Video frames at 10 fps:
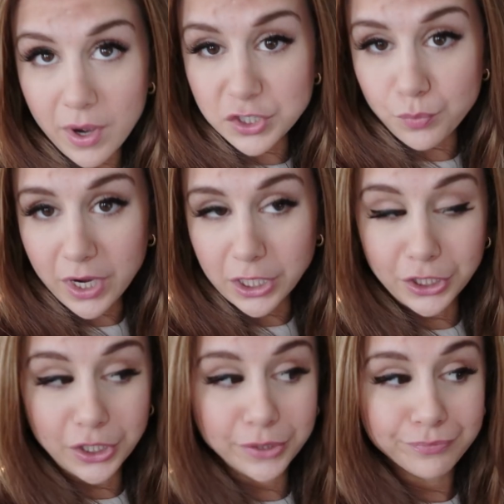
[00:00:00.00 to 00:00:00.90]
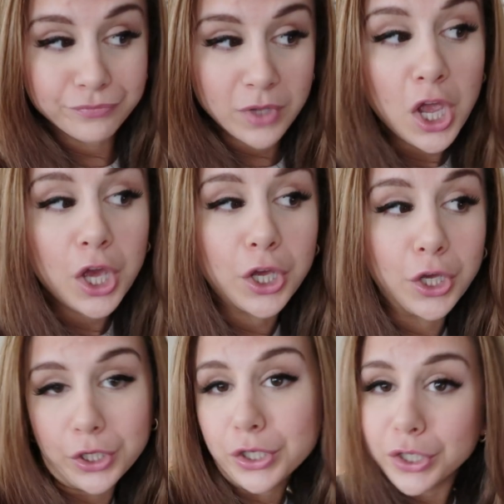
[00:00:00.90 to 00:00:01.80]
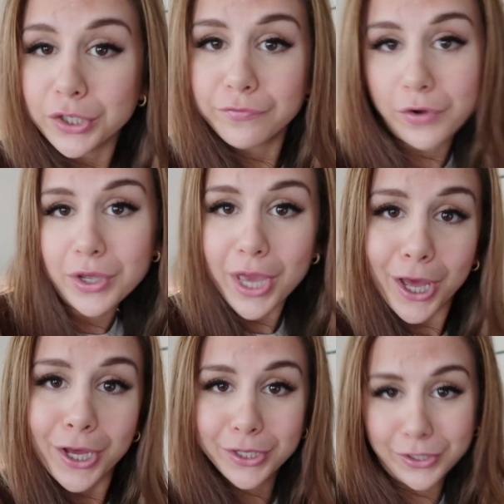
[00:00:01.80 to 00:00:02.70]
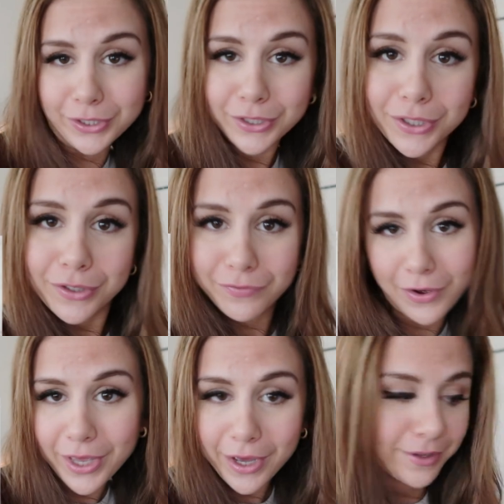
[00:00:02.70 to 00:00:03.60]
I just wanna look good for you, good for you.